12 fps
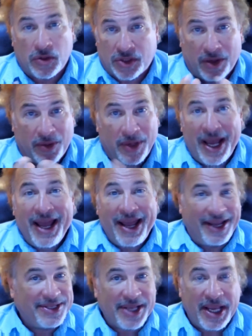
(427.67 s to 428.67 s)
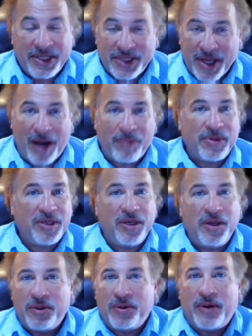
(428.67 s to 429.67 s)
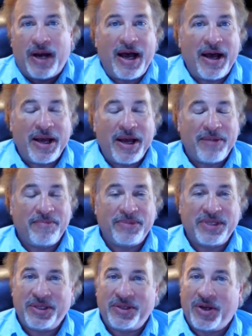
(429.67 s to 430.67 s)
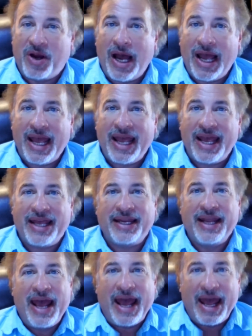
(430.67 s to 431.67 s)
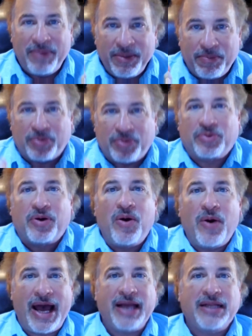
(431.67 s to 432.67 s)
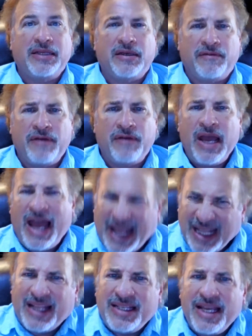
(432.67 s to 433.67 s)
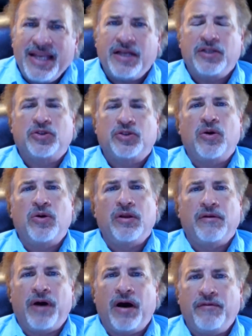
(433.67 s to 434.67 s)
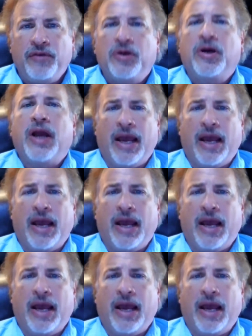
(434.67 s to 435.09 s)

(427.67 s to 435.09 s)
So it's up to you to go ahead and be proactive and take control of your